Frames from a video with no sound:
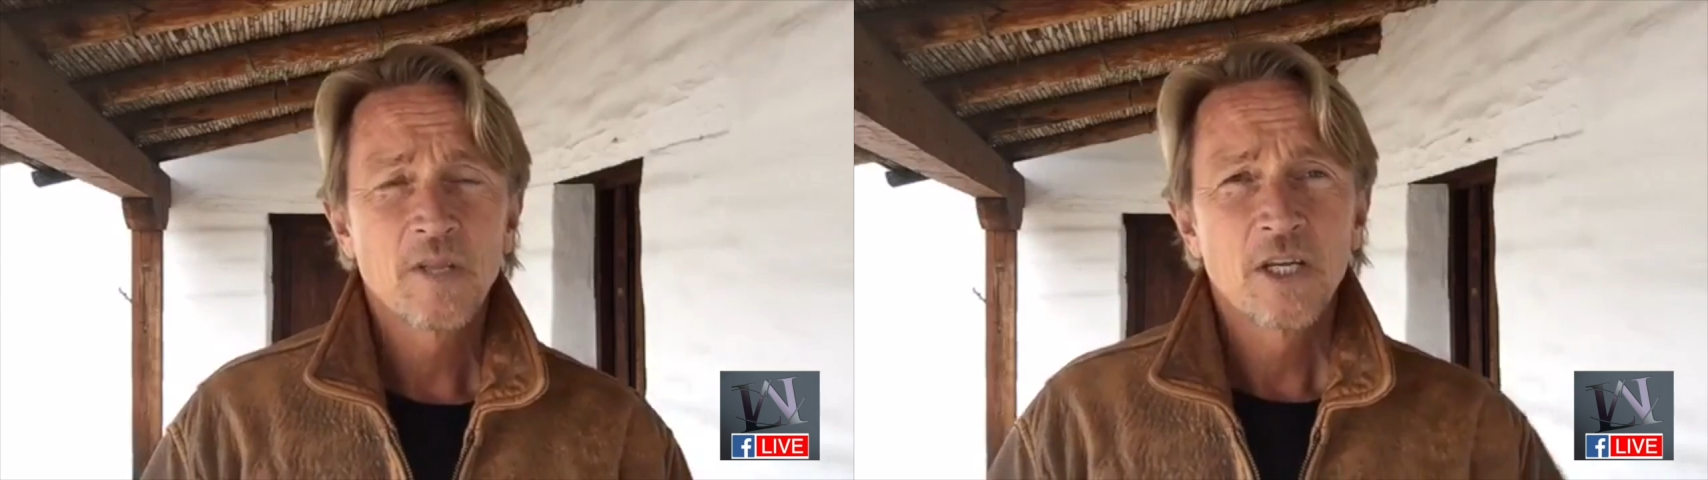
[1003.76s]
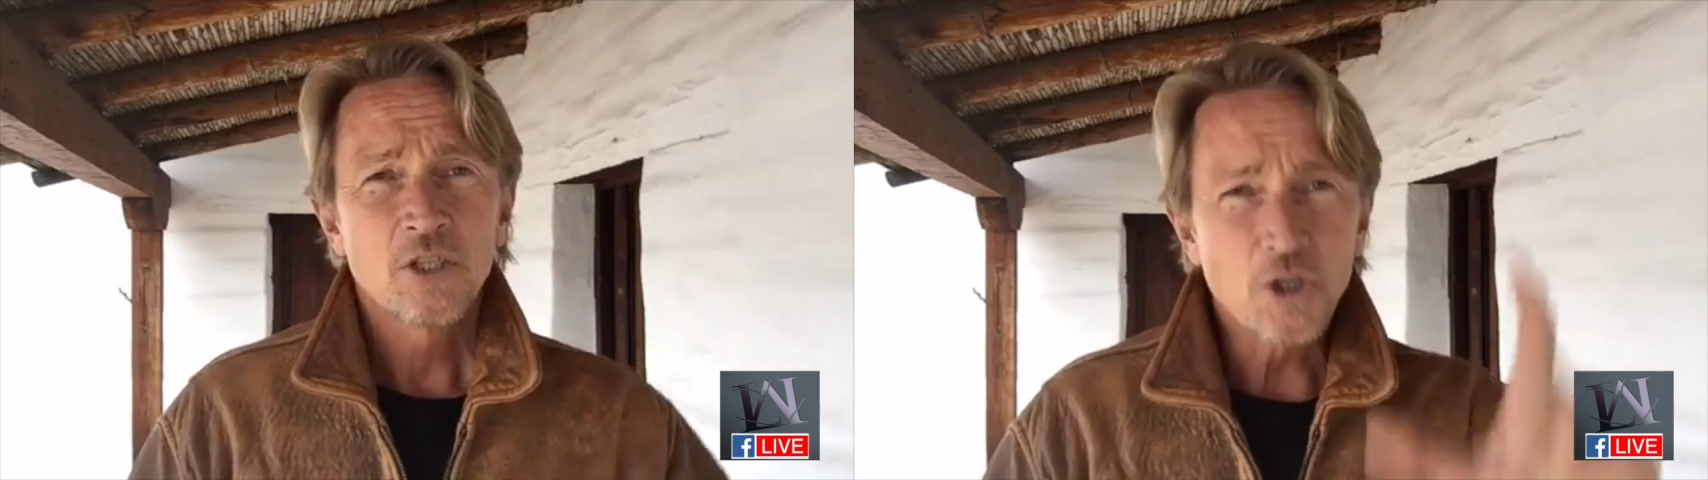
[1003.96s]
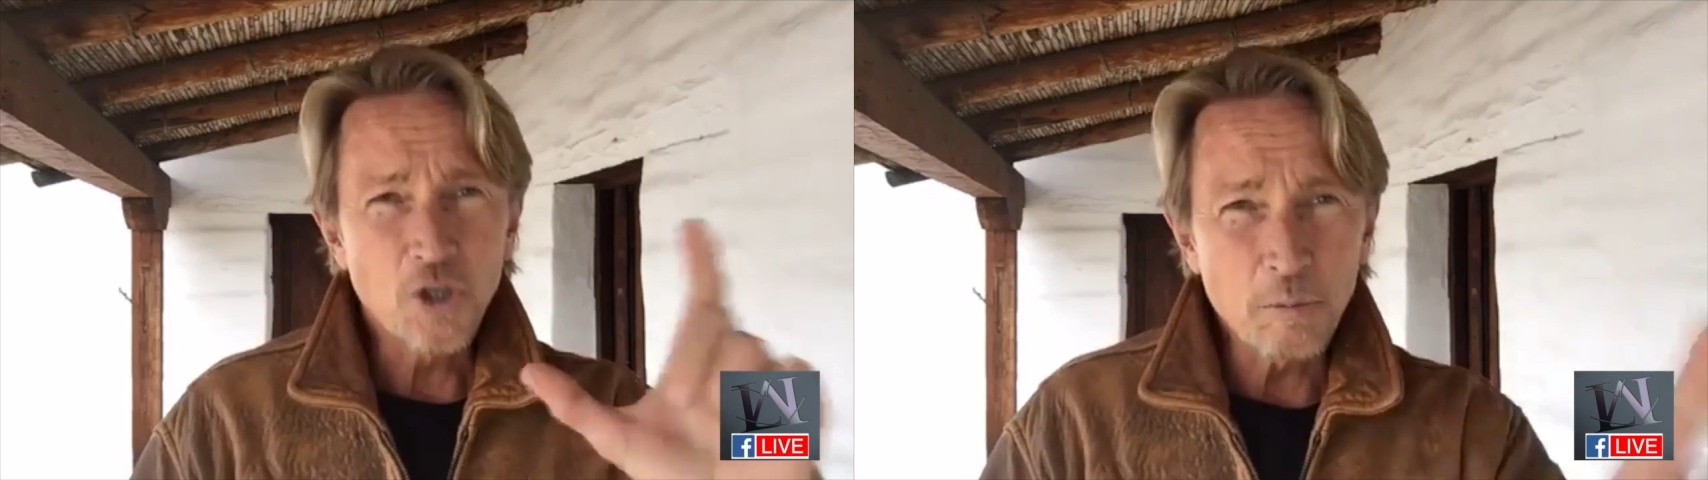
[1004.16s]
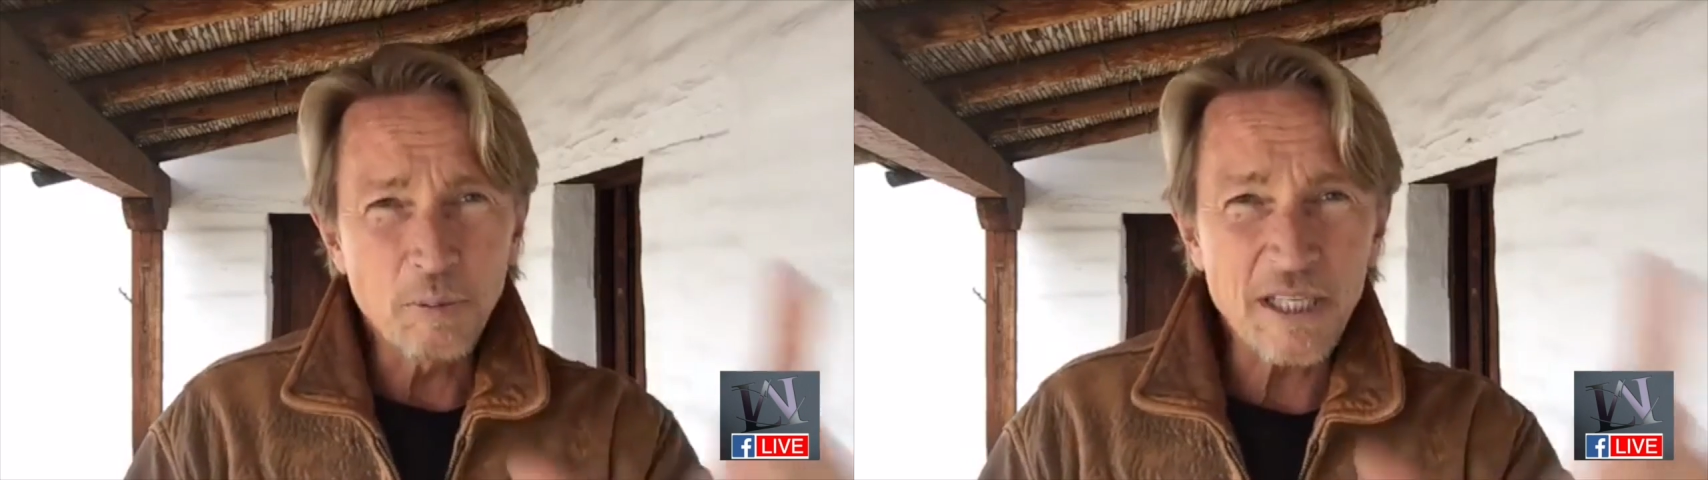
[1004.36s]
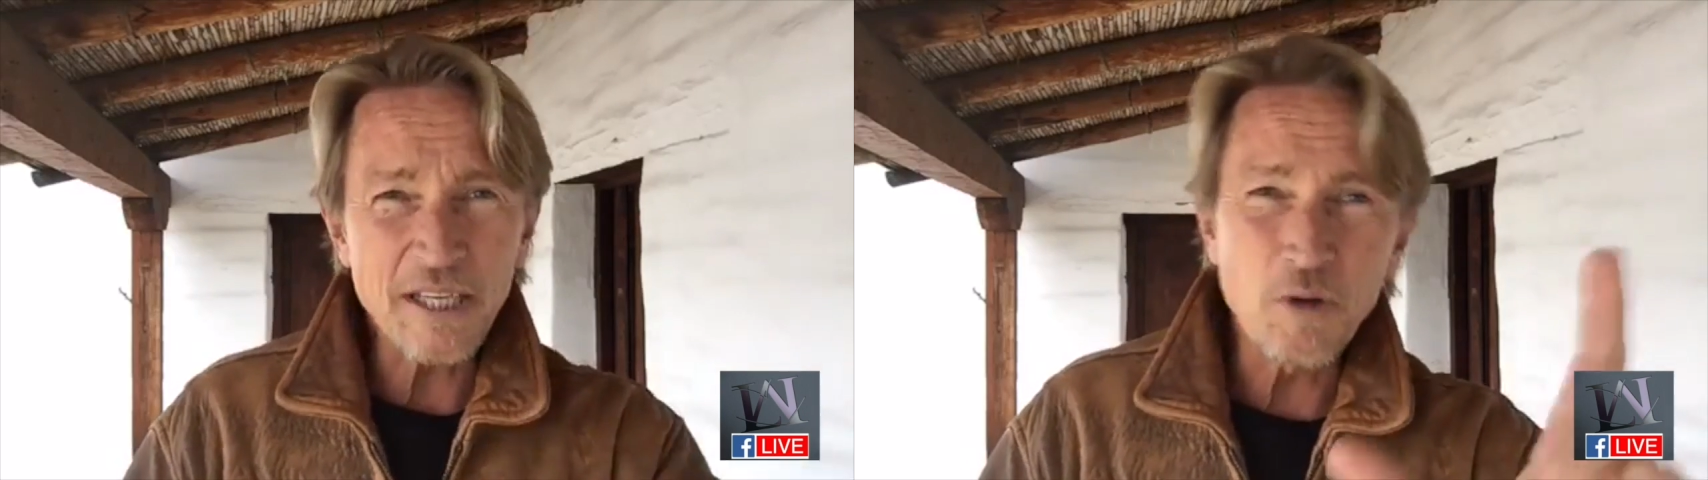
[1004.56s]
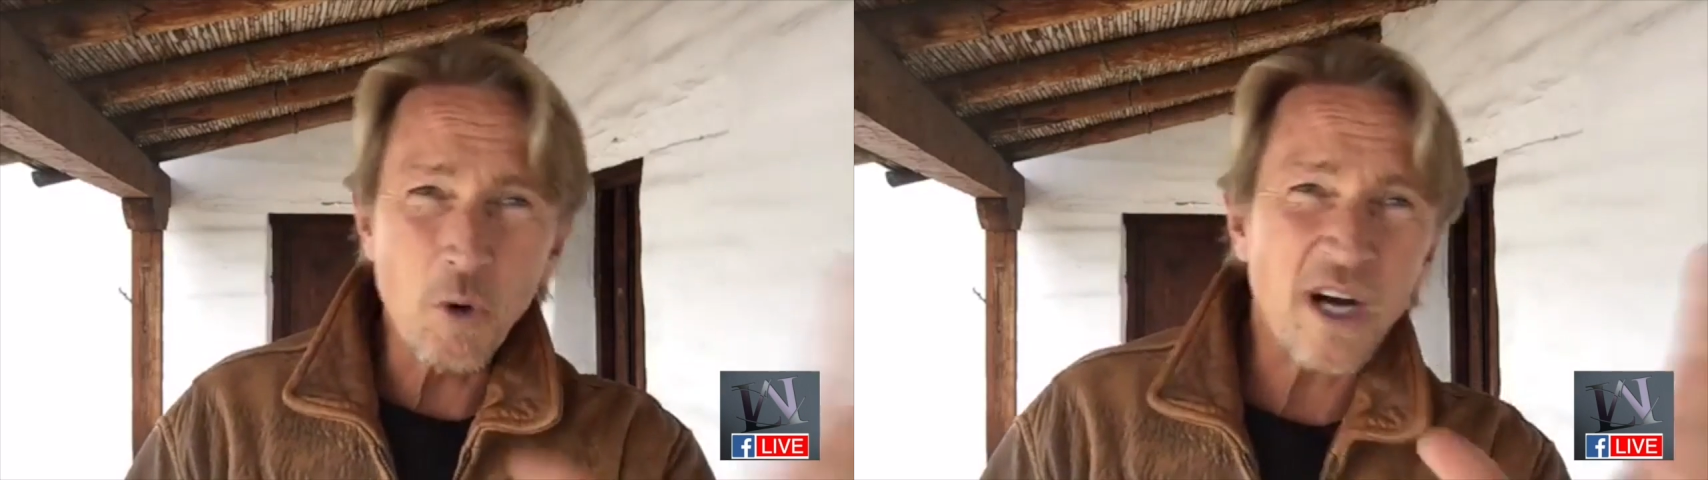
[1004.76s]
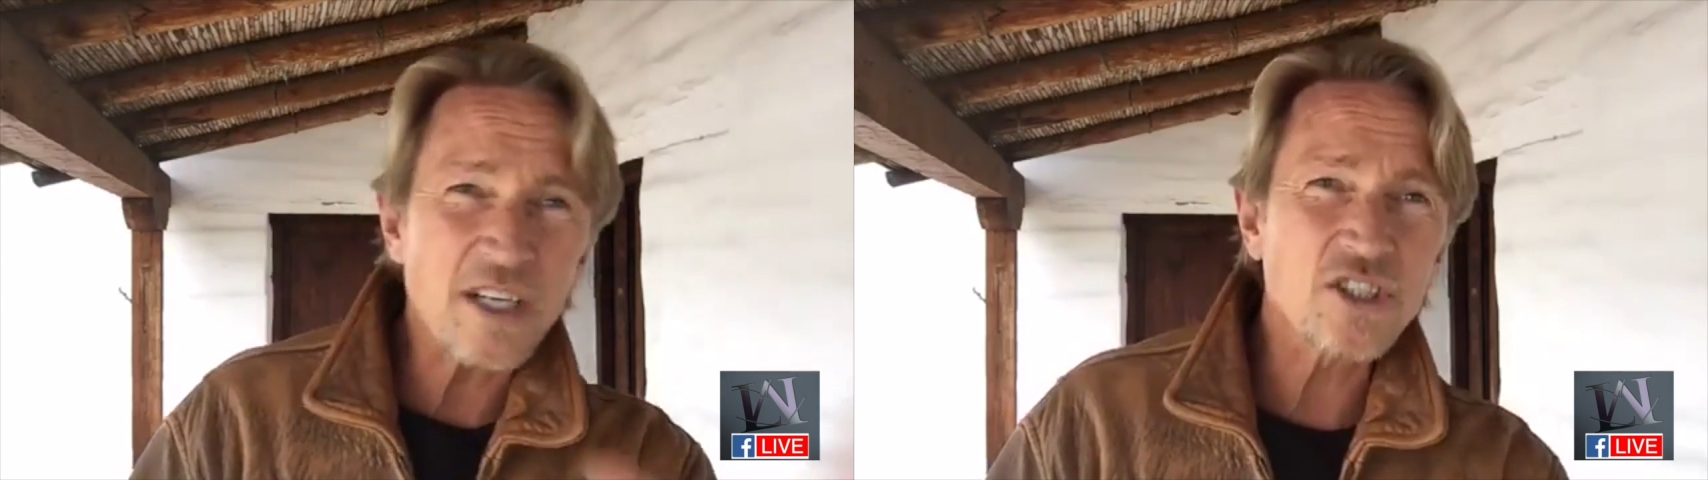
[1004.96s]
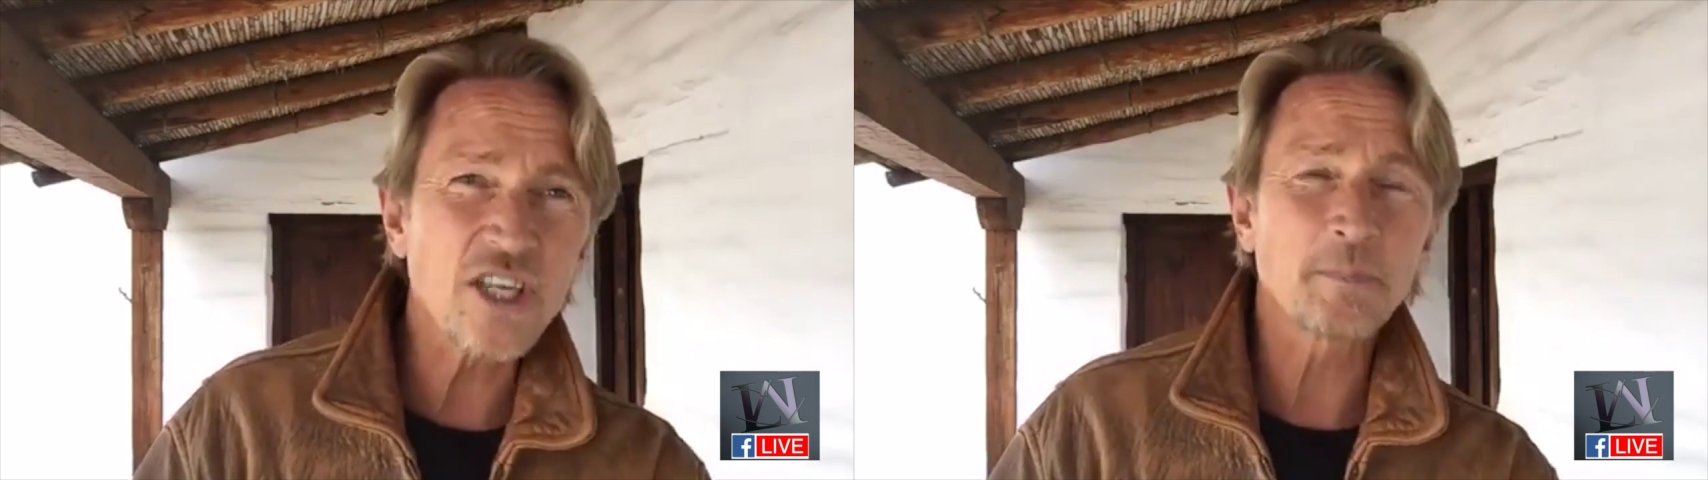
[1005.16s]
do you believe you are
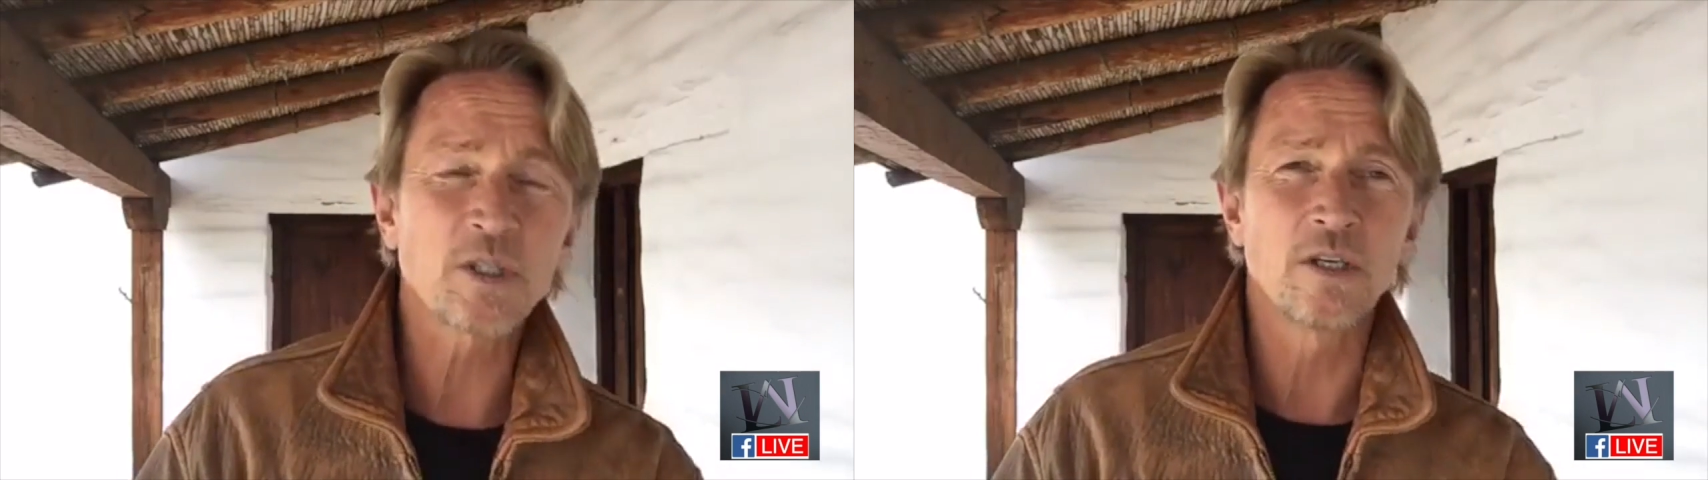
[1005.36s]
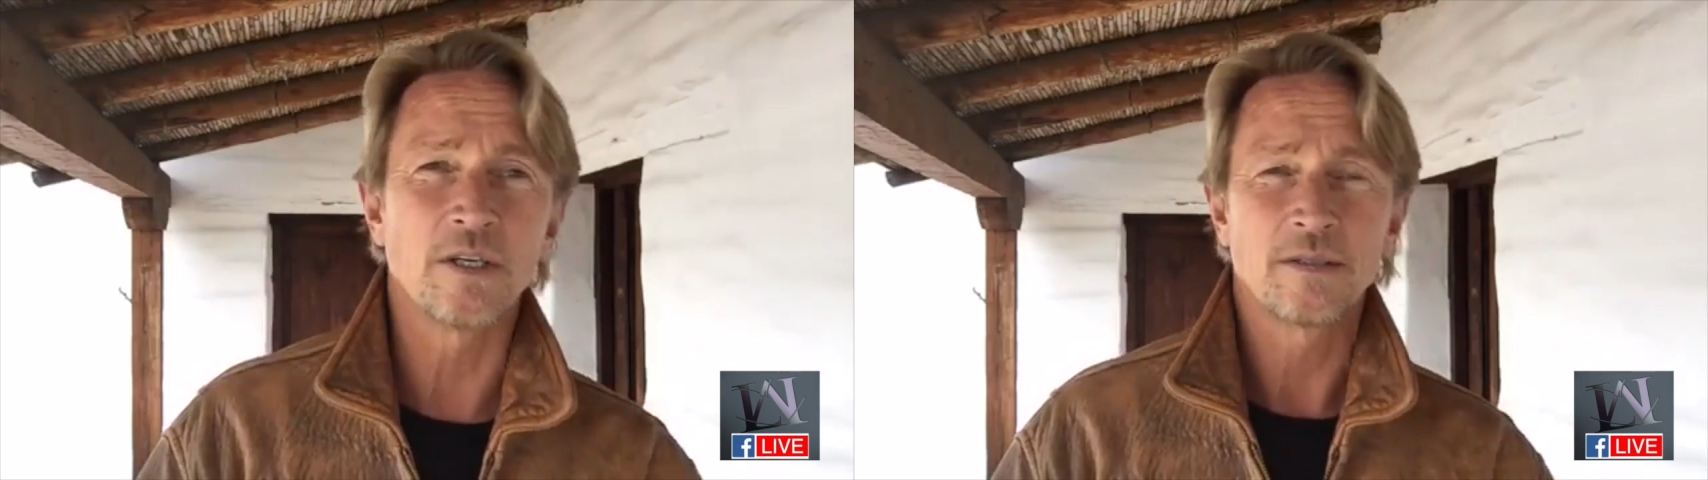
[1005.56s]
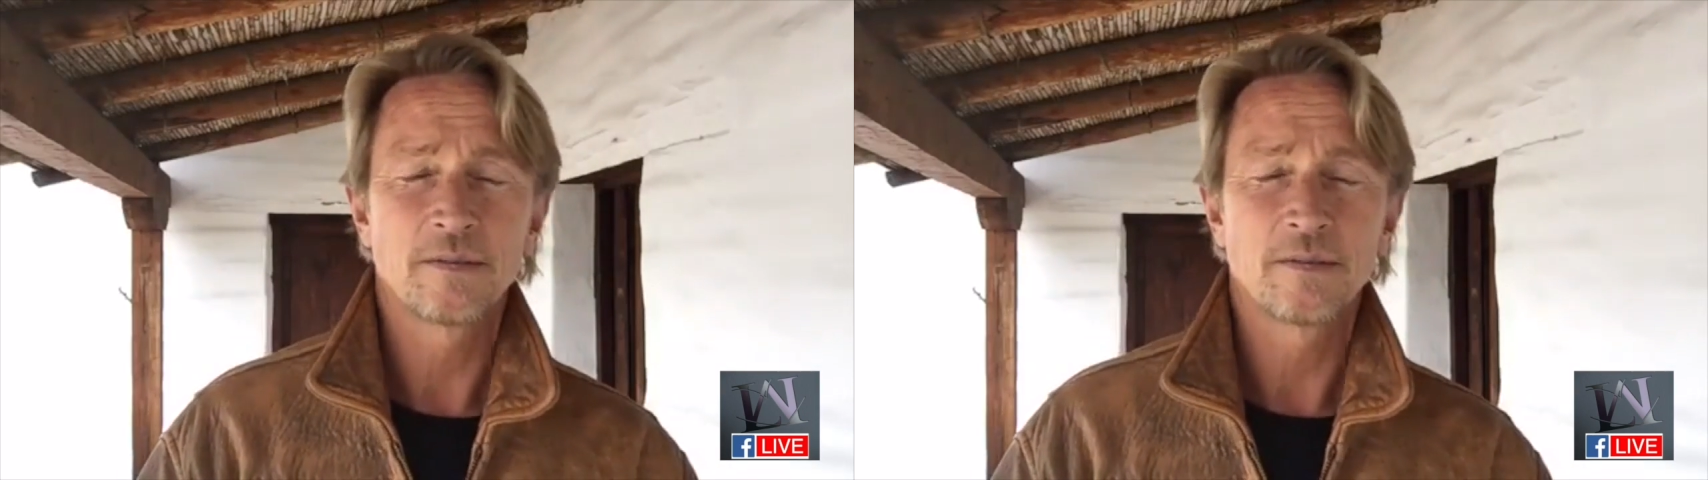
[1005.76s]
exceptional?